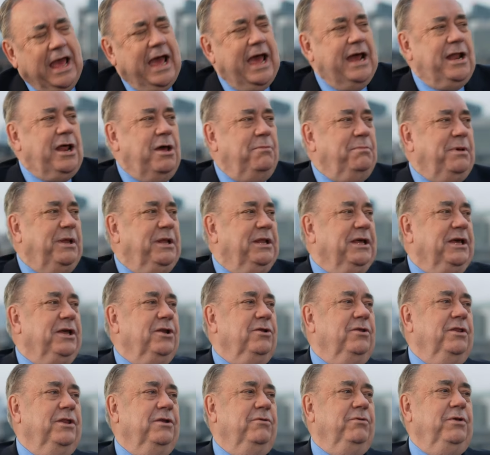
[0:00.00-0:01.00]
And how about the, you
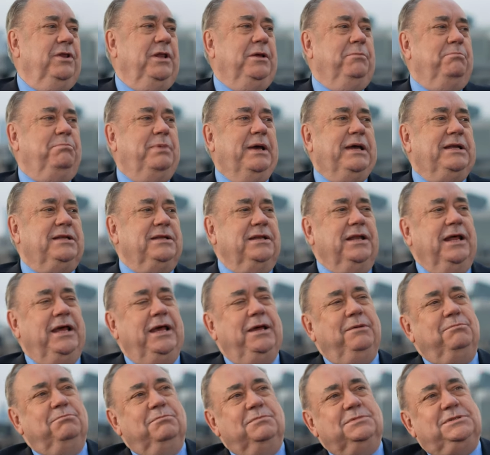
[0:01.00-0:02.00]
know, the really big
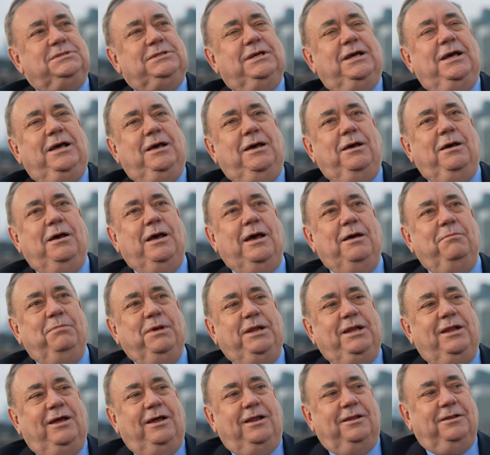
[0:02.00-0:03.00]
names? I, I
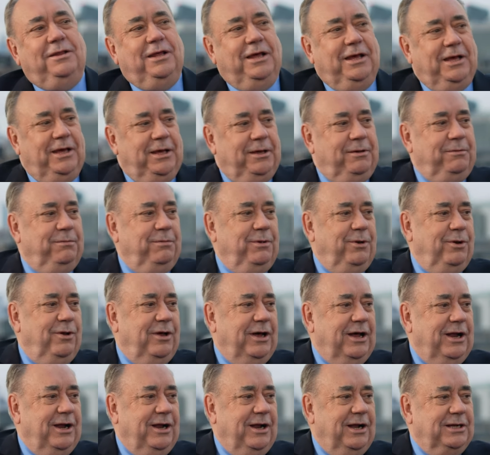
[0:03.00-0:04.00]
mean, are they, you know,
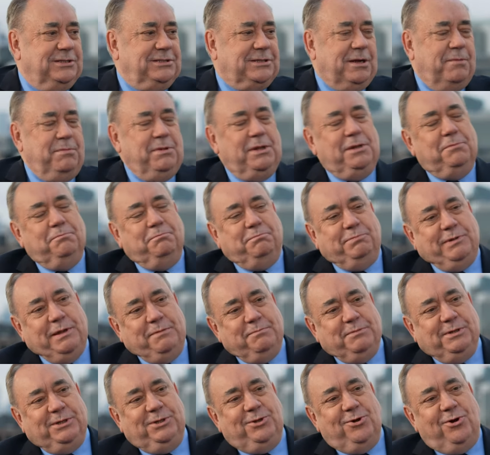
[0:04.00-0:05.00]
are, are, some of them
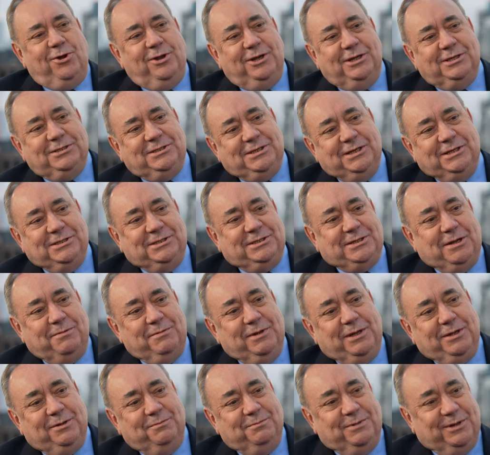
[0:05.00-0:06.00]
prima donnas and some
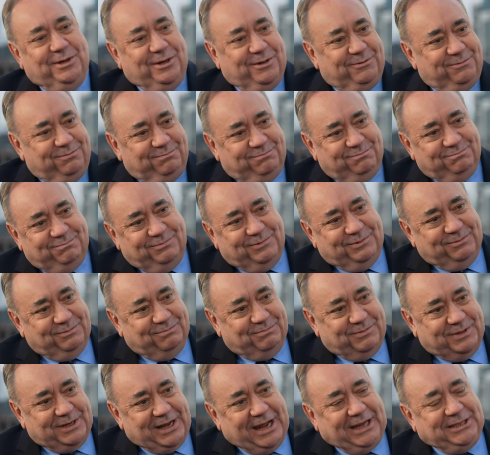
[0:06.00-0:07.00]
of them are
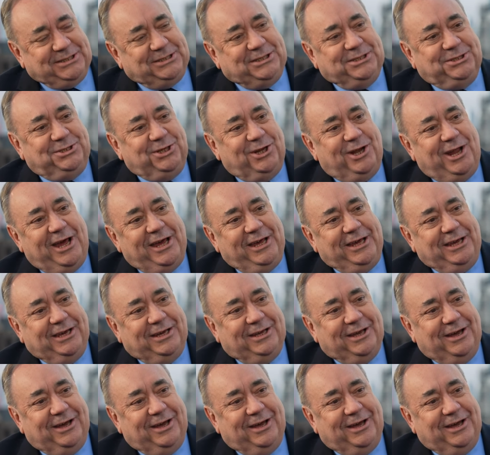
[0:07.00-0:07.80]
nice as you like?